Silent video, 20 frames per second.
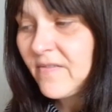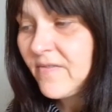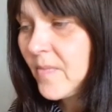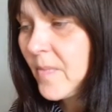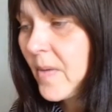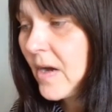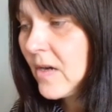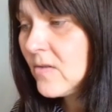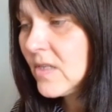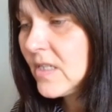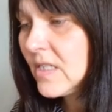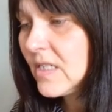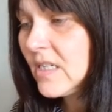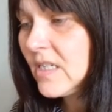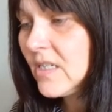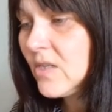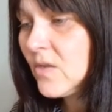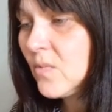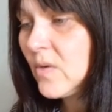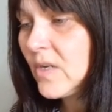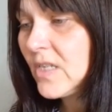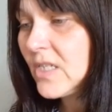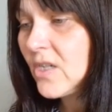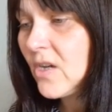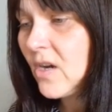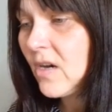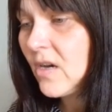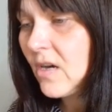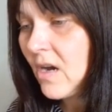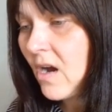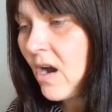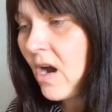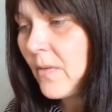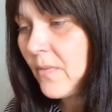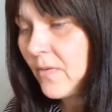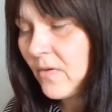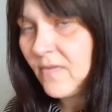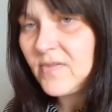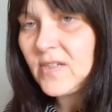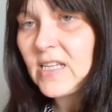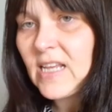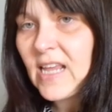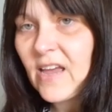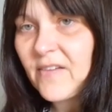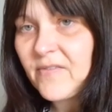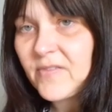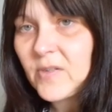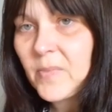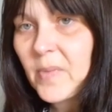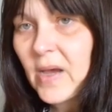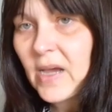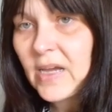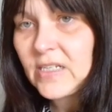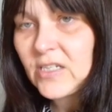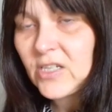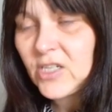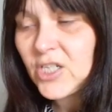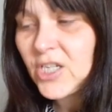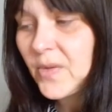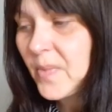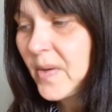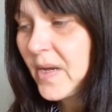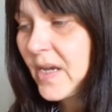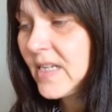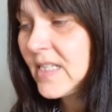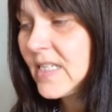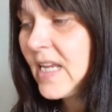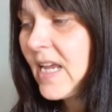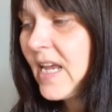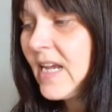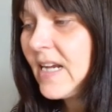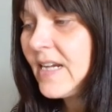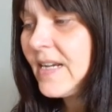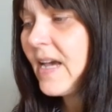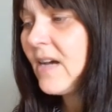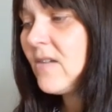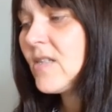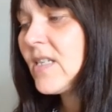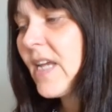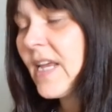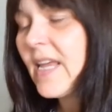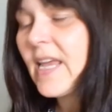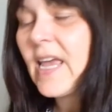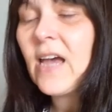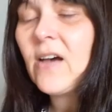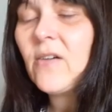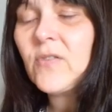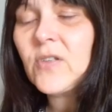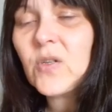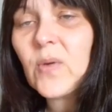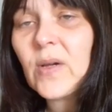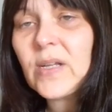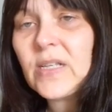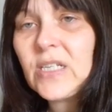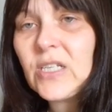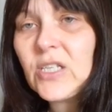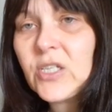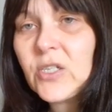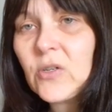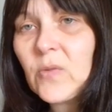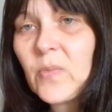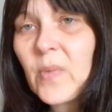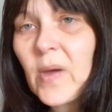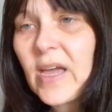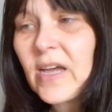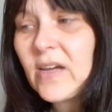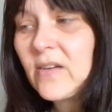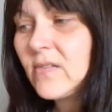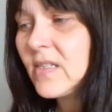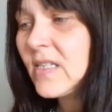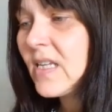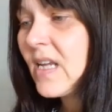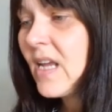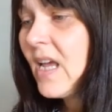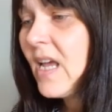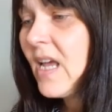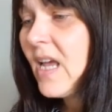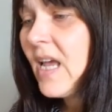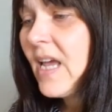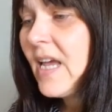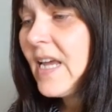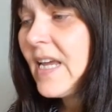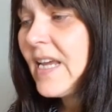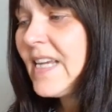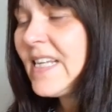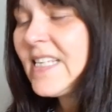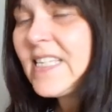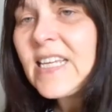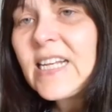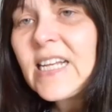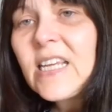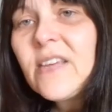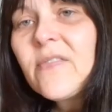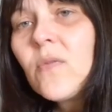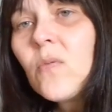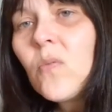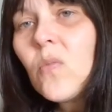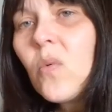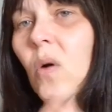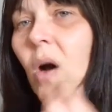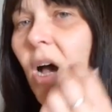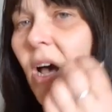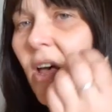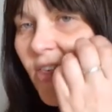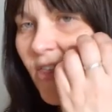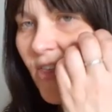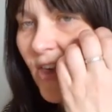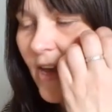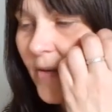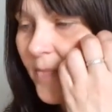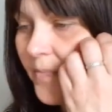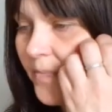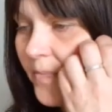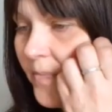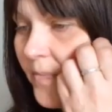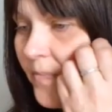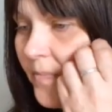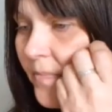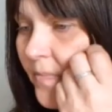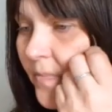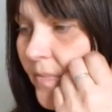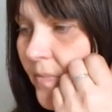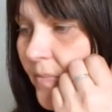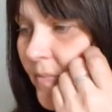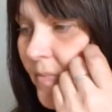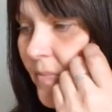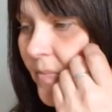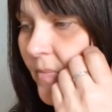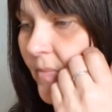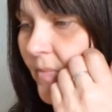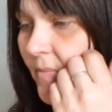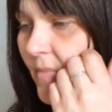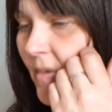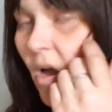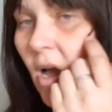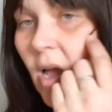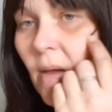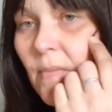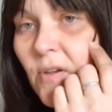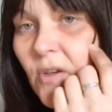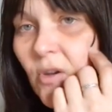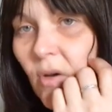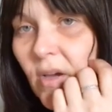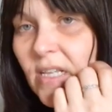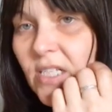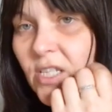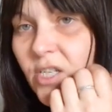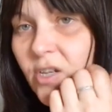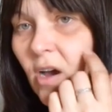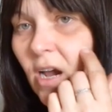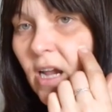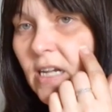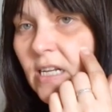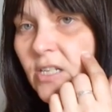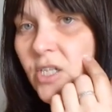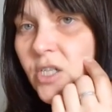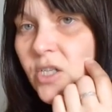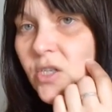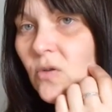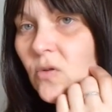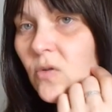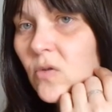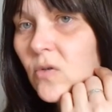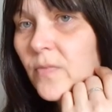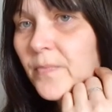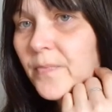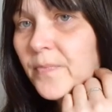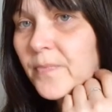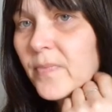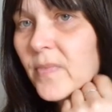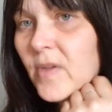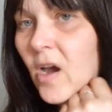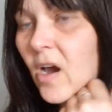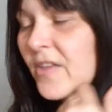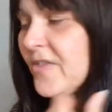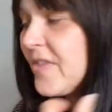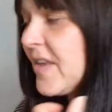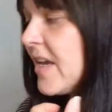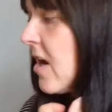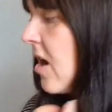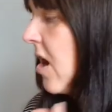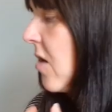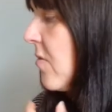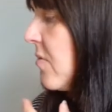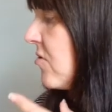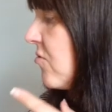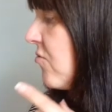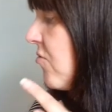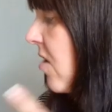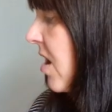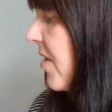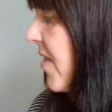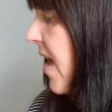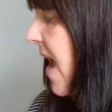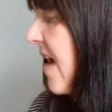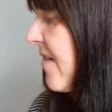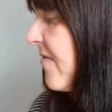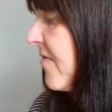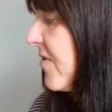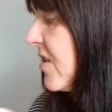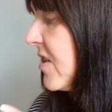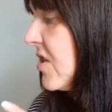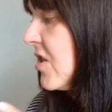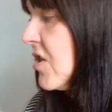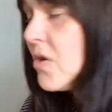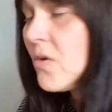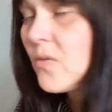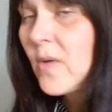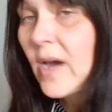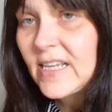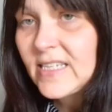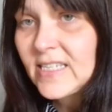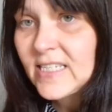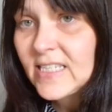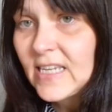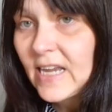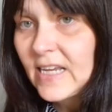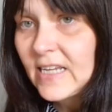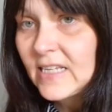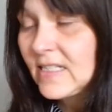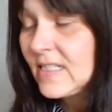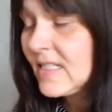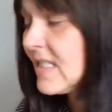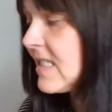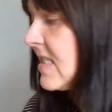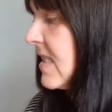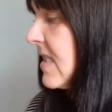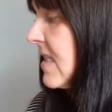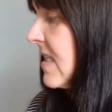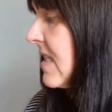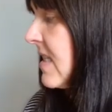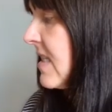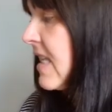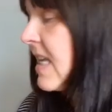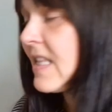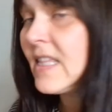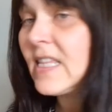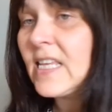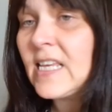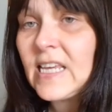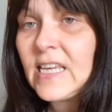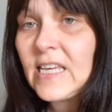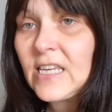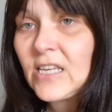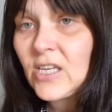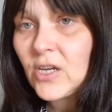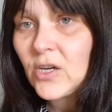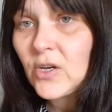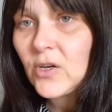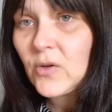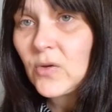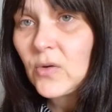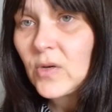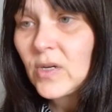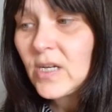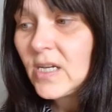for postage, which I will obviously have to pay to ship it, now take out the £22. Is it even worth it? I'm not entirely sure. I think I would rather have the US sales than the EU,